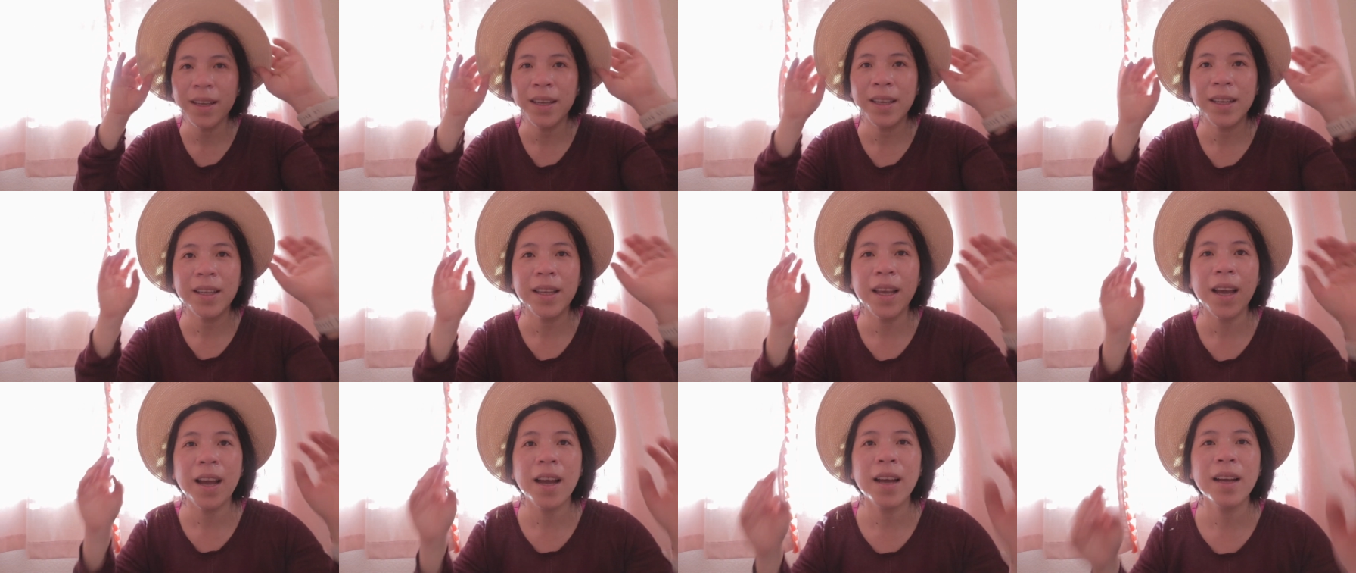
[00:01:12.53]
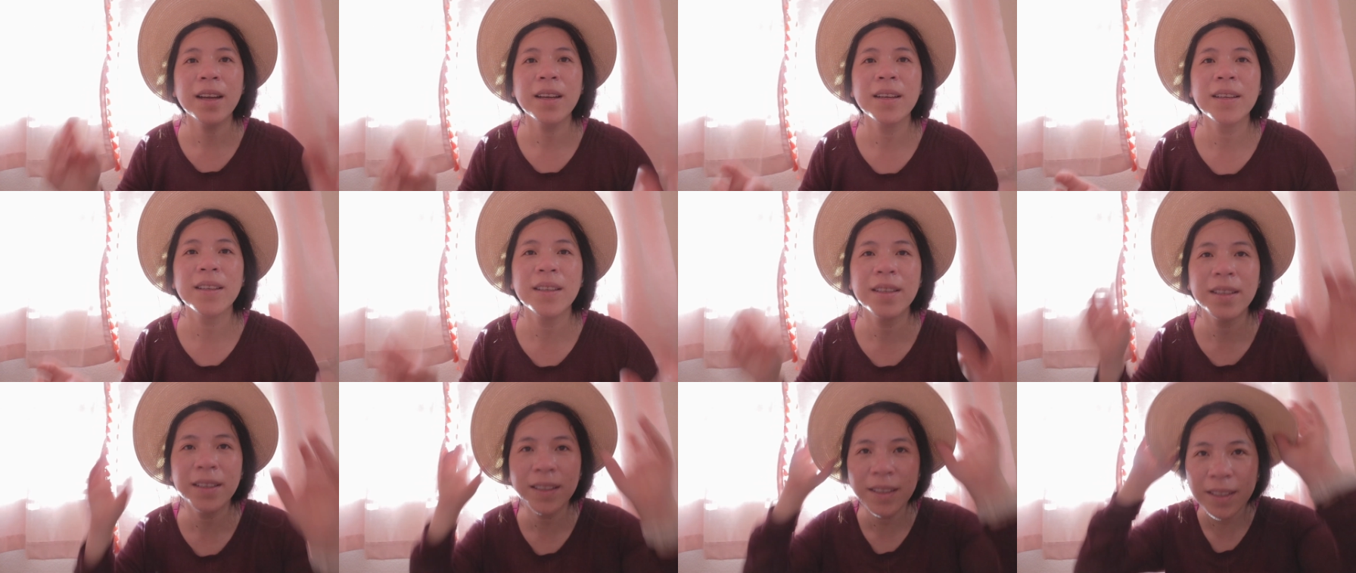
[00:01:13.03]
Yeah.
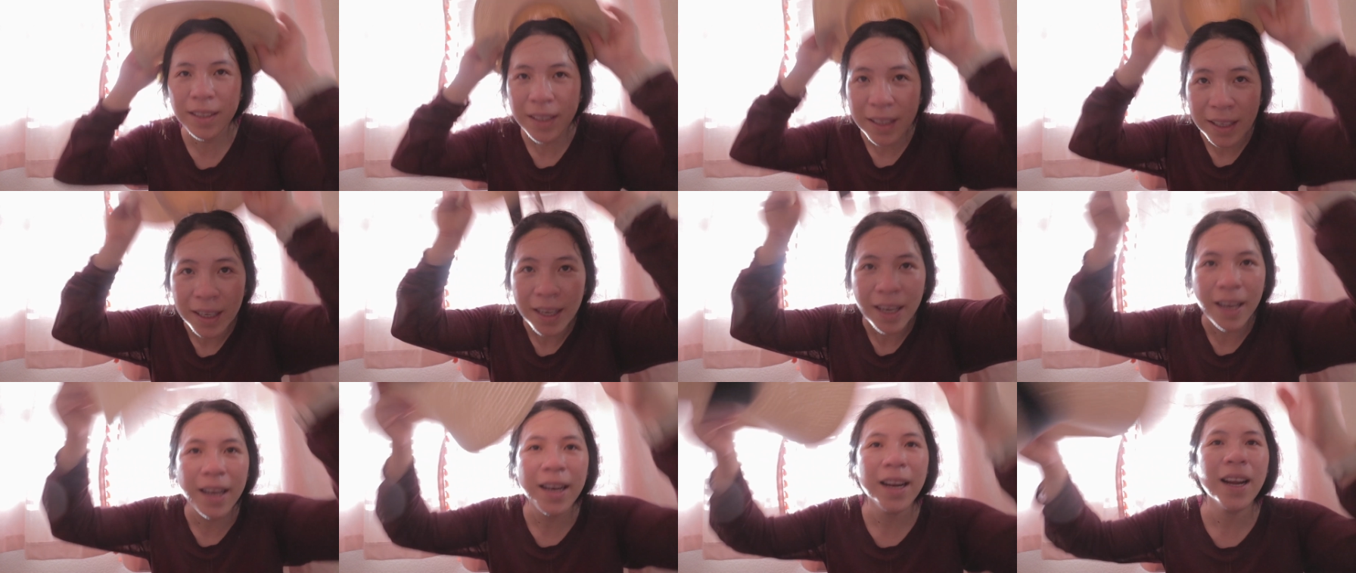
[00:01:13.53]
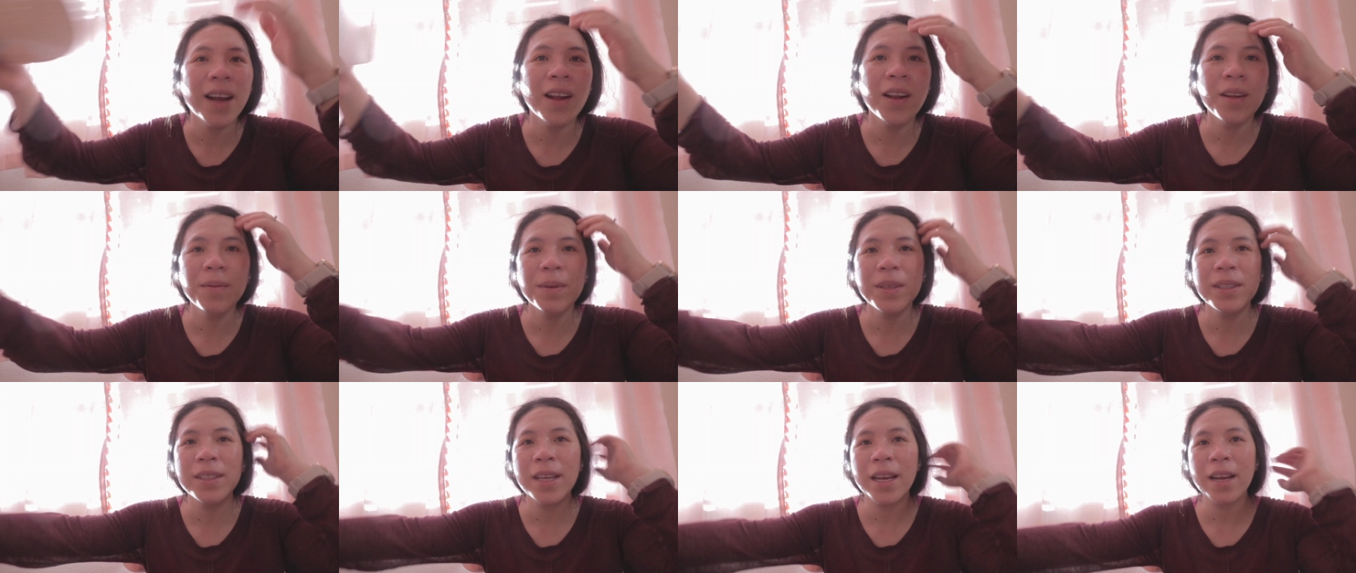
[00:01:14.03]
Anyhow, let
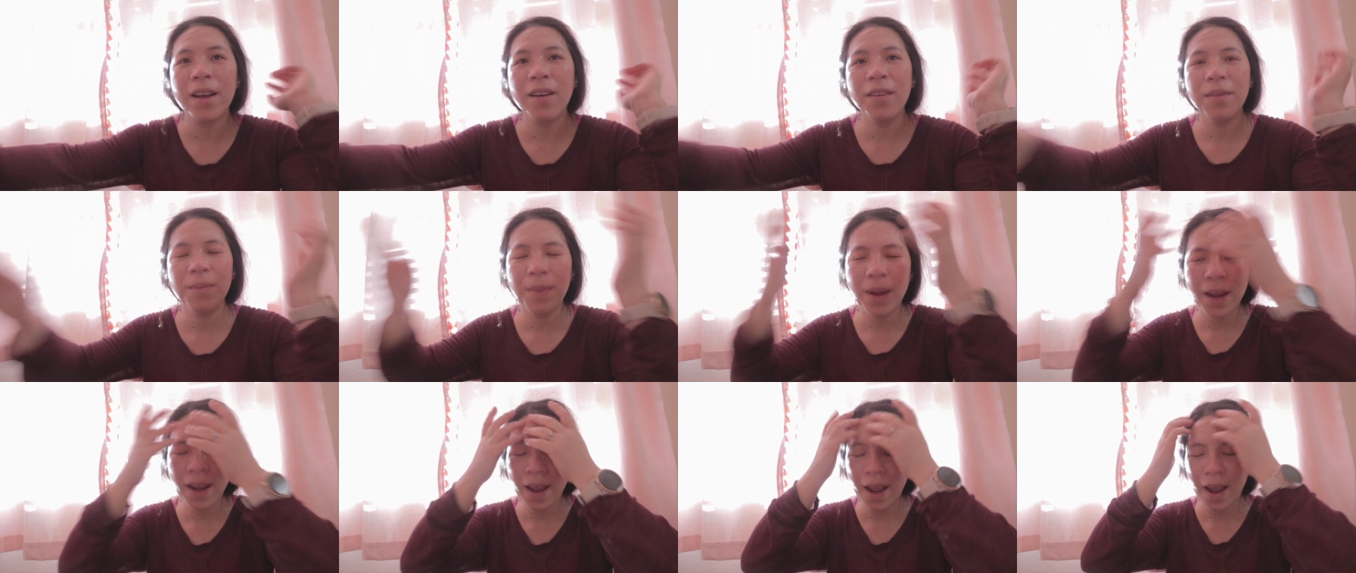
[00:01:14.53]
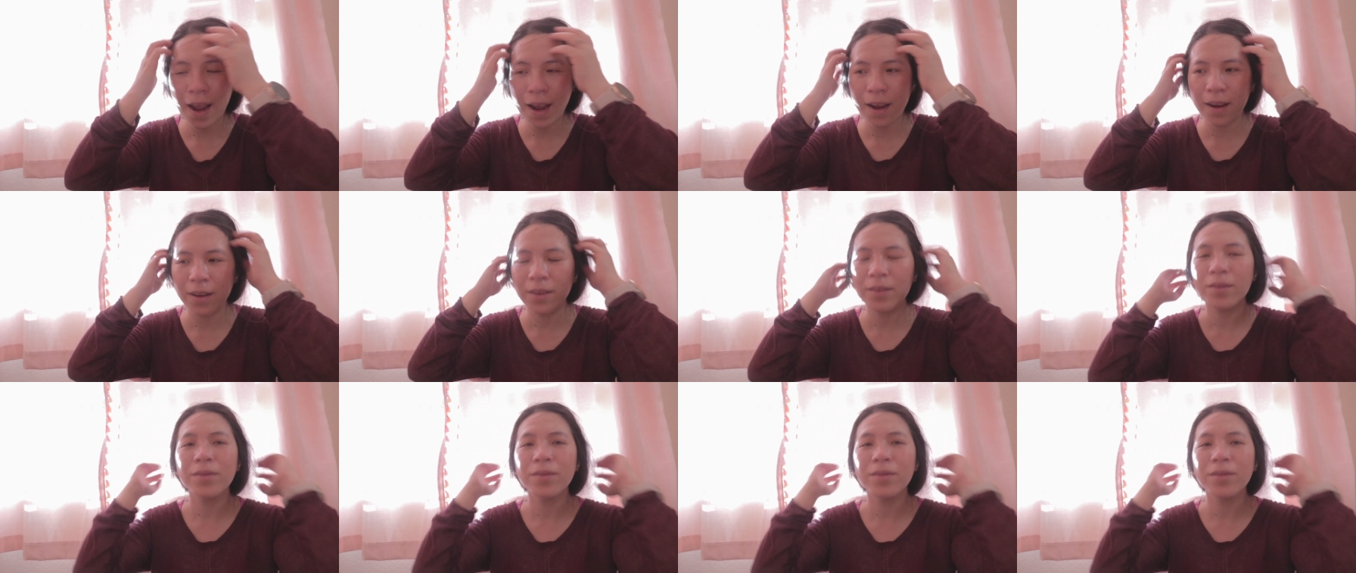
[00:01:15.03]
me take off my hat.